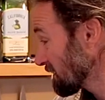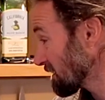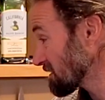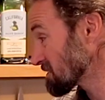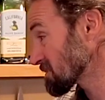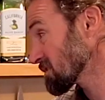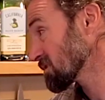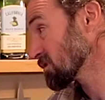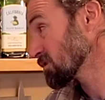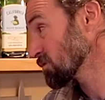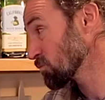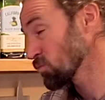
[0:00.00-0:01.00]
and
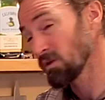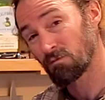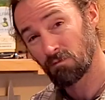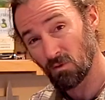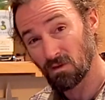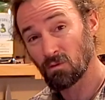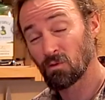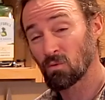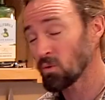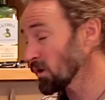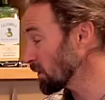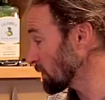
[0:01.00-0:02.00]
so we filled in with
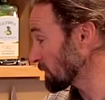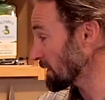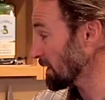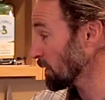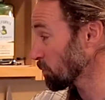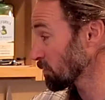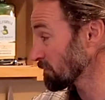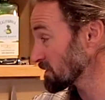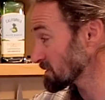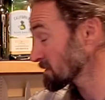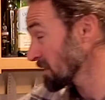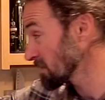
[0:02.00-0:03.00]
oil and that helped prevent
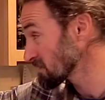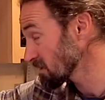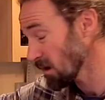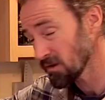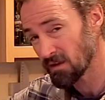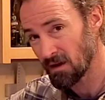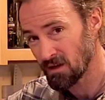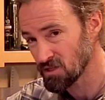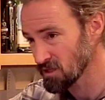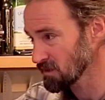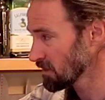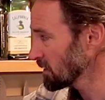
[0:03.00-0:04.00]
stains on the
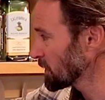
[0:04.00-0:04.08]
etching.